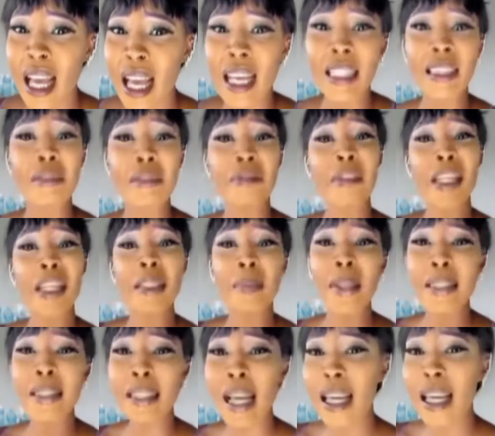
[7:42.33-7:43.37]
The first
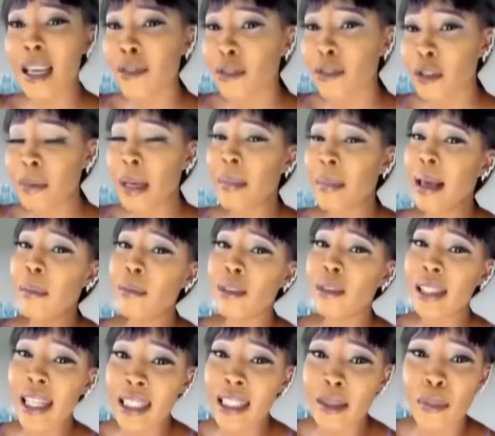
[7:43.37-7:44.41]
person I hear from now, my late